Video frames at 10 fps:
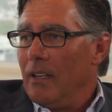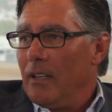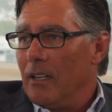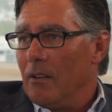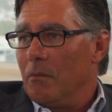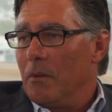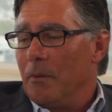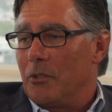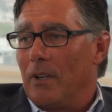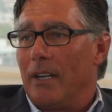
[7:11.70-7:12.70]
You know, what
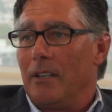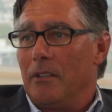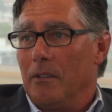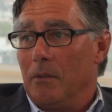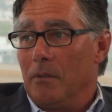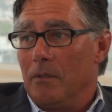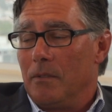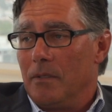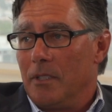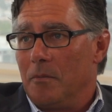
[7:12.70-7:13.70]
we try to do
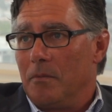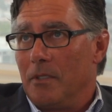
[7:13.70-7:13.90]
is,